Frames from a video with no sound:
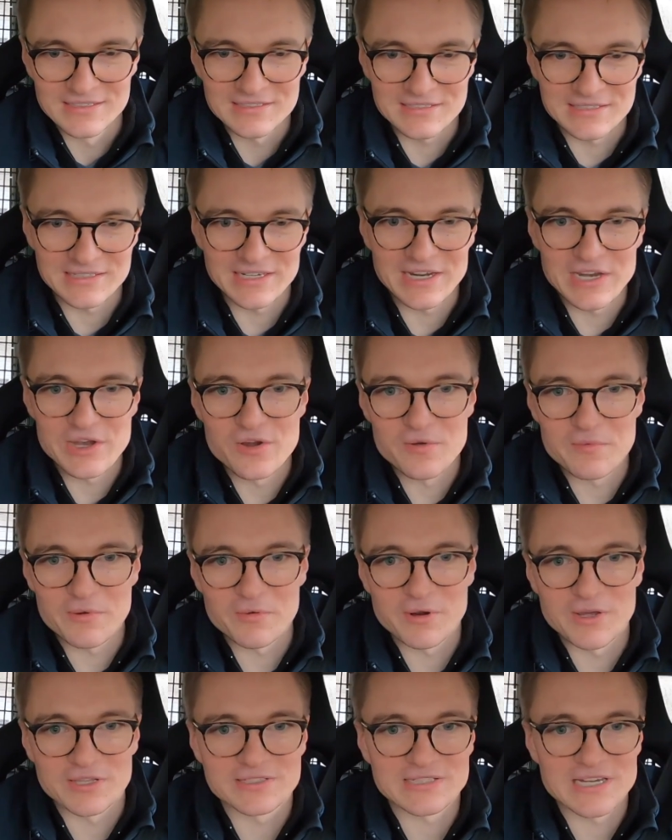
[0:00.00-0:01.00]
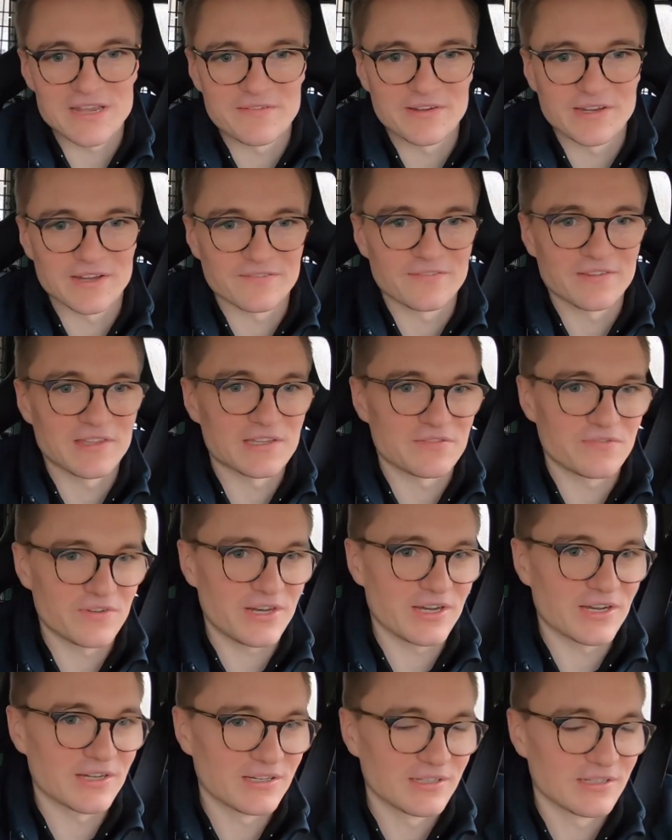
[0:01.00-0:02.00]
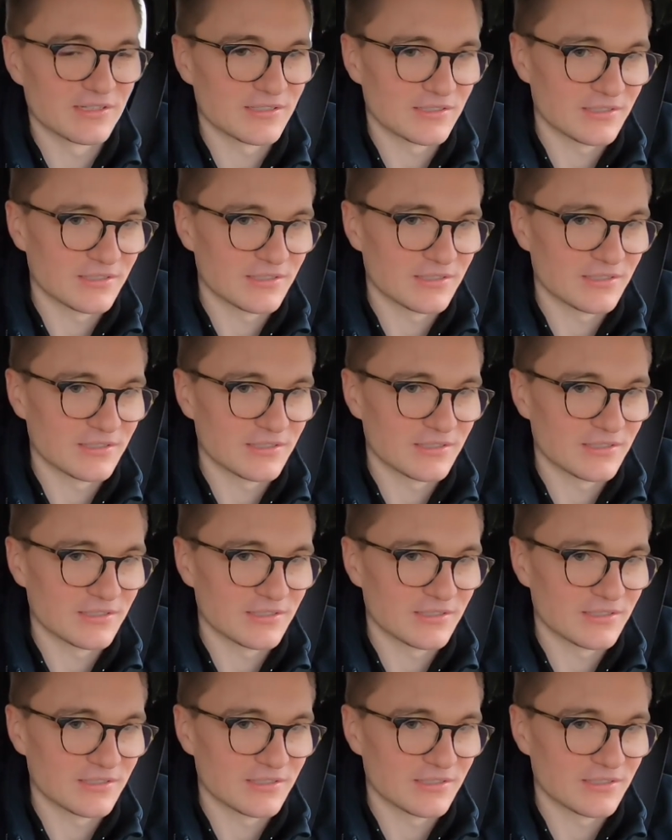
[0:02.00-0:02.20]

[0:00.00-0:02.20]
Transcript: See, I knew it would be worth saving it for this video.